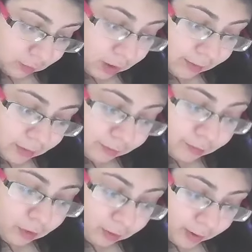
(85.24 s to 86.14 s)
One of the
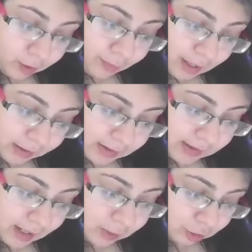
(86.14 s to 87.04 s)
following
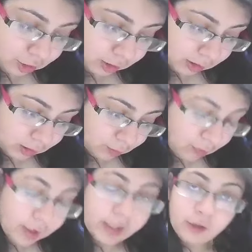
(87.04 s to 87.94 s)
dramatists has written
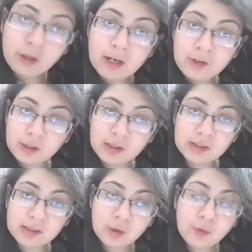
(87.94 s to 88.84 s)
only
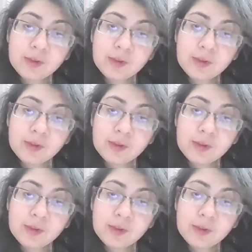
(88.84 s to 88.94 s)
tragedies.